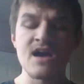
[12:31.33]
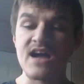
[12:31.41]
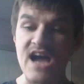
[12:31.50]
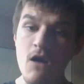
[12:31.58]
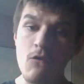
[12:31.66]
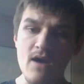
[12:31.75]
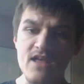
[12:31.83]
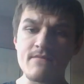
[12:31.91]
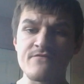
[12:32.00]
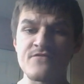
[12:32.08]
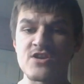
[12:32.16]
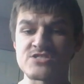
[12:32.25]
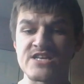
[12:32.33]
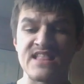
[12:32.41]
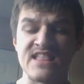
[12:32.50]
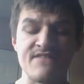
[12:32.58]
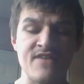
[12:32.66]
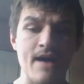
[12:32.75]
Kyle Weatherman finished
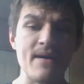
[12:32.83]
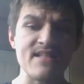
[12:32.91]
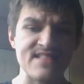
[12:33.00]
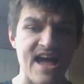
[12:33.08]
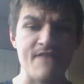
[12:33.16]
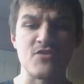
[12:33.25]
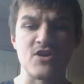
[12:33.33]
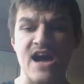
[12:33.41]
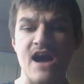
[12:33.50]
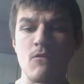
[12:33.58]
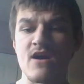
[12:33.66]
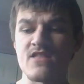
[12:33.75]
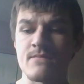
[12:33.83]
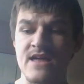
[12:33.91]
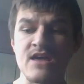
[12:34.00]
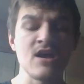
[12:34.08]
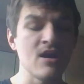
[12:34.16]
18th. How about that for Kyle Weatherman?